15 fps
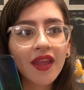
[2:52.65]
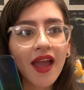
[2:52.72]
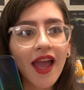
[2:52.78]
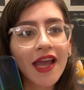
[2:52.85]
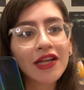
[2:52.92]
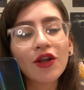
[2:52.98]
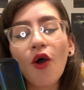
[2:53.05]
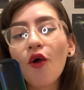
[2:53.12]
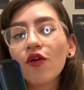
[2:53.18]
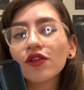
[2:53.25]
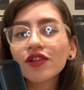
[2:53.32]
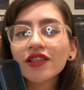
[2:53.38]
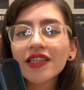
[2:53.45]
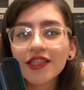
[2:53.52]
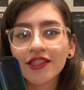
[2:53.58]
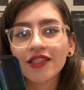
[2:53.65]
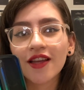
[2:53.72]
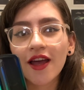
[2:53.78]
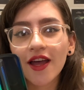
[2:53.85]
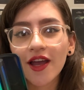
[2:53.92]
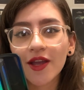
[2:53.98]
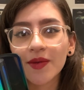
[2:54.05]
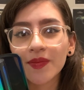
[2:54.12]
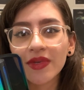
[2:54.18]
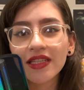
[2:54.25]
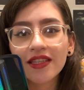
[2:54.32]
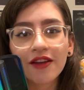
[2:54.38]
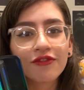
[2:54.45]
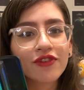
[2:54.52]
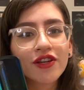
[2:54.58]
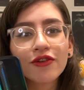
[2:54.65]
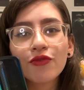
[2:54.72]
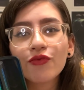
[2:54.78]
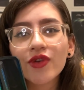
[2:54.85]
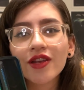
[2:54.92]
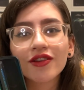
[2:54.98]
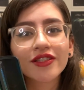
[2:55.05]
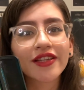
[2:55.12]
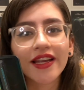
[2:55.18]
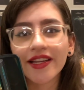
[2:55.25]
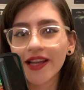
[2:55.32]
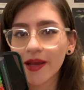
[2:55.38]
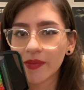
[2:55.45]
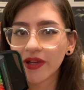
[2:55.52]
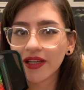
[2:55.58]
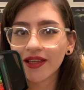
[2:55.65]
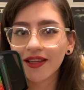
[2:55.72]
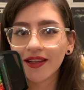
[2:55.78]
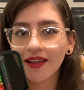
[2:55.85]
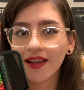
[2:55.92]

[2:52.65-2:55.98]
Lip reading: And all this time is a very weird dynamic,